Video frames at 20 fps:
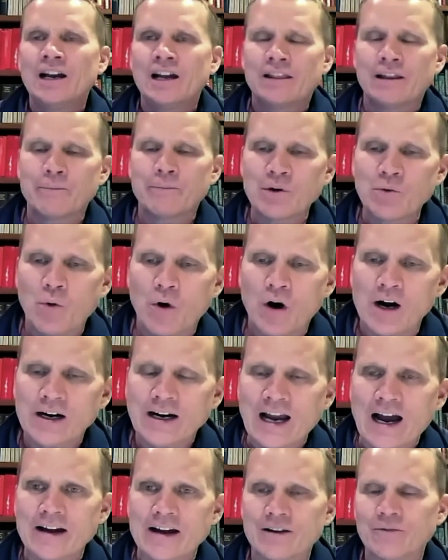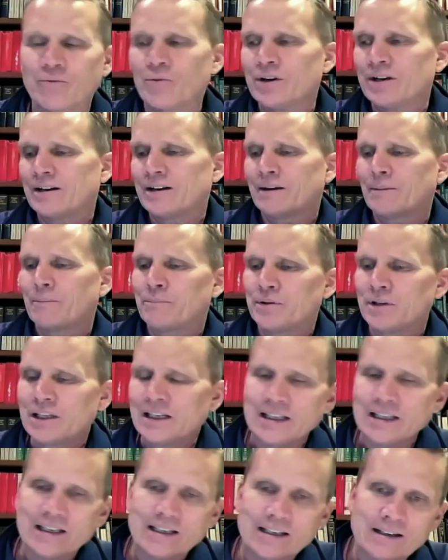Then we walk out and we
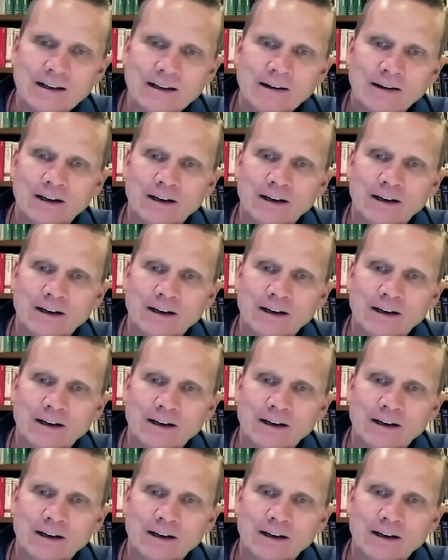completely